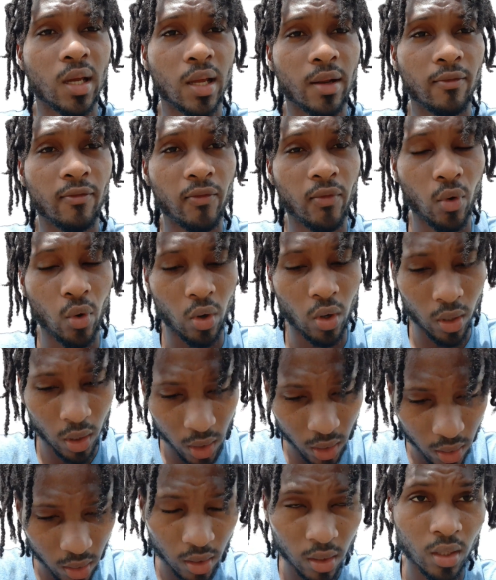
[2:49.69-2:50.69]
and
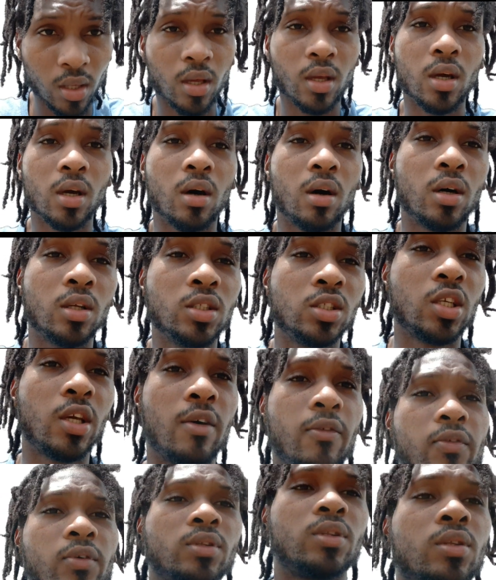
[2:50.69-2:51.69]
fall onto
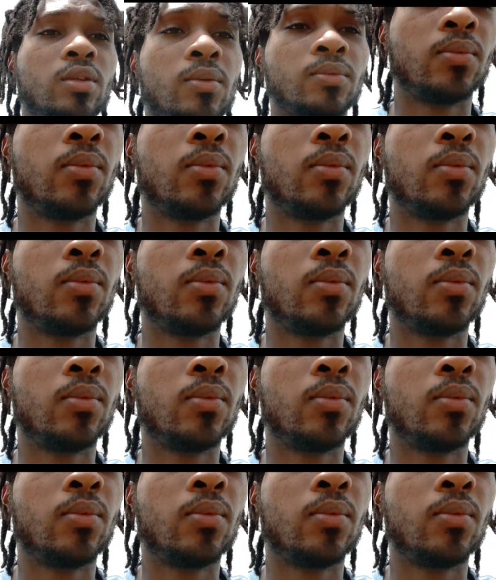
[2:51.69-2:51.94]
your foot.